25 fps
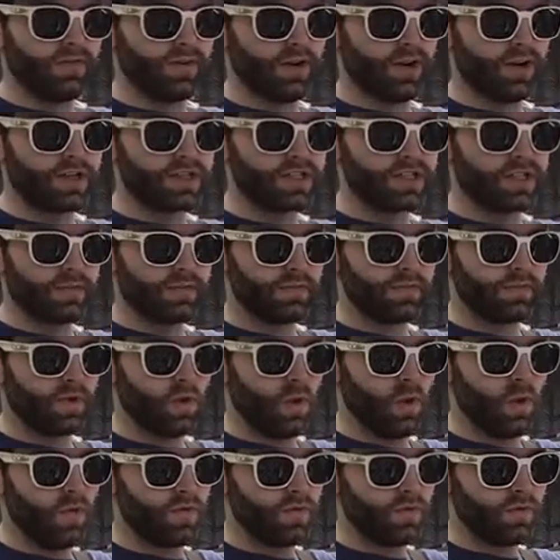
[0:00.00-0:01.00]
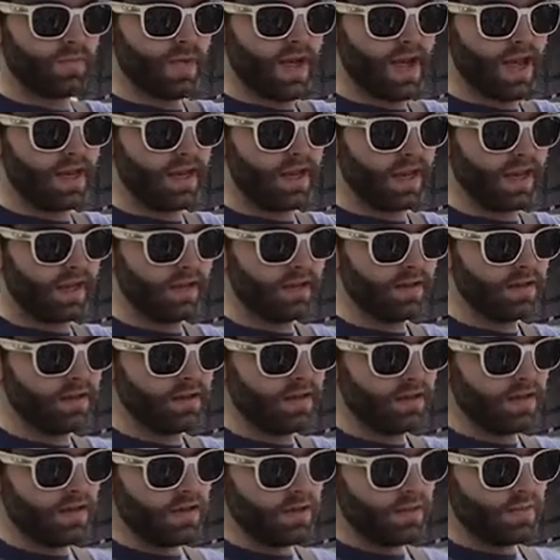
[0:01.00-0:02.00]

I bring it forward a little bit first.